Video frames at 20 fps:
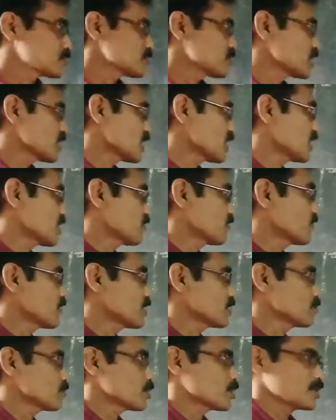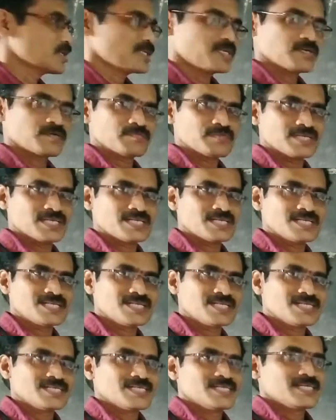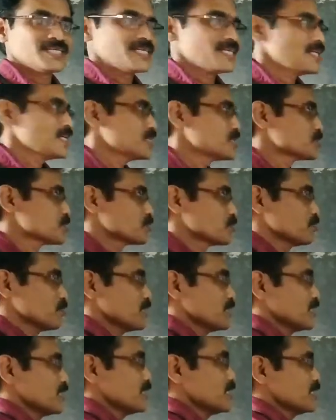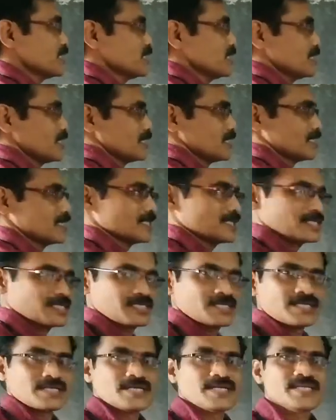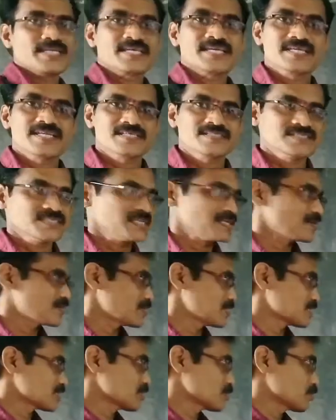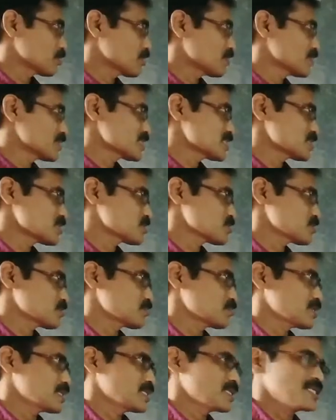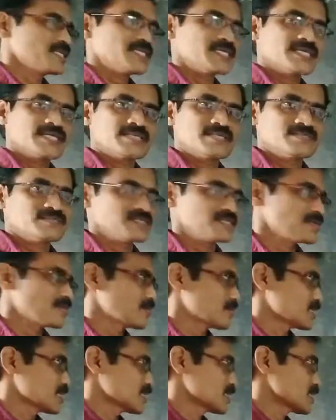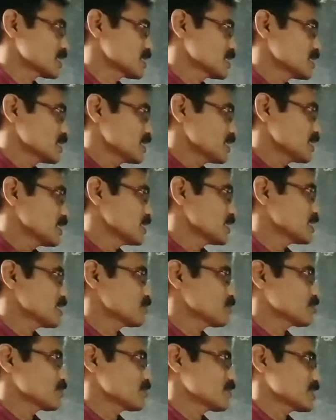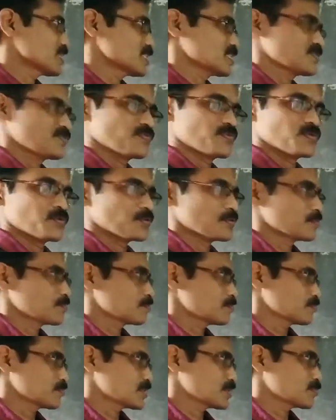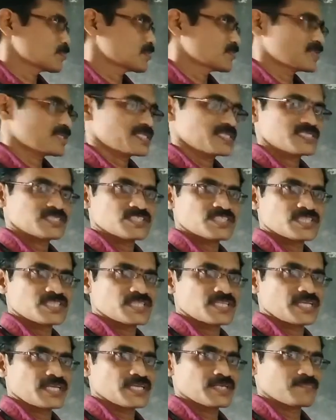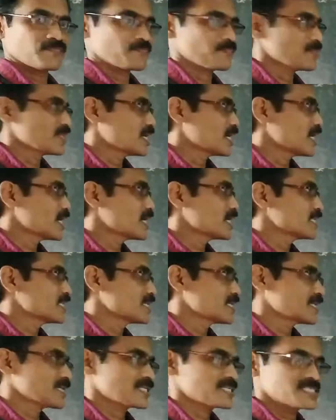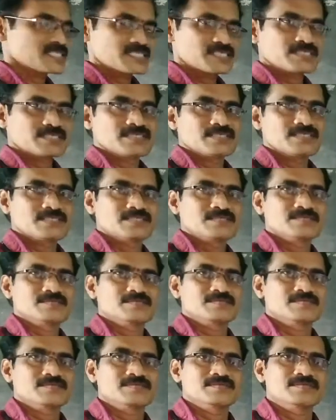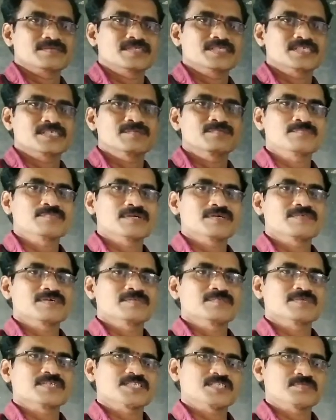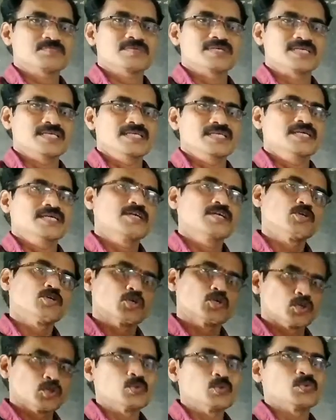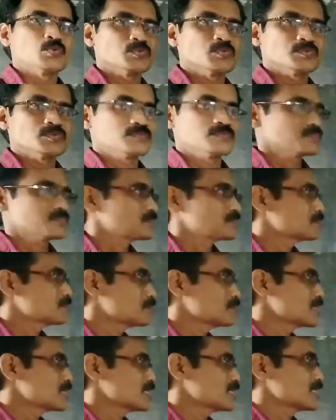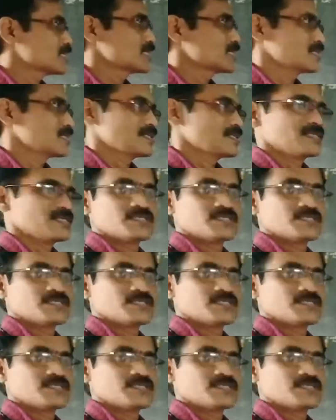the given polynomial, it should be in decreasing order. The powers should be in decreasing order. Here the power is 4, the power is 3, and the next term power must be 2, but the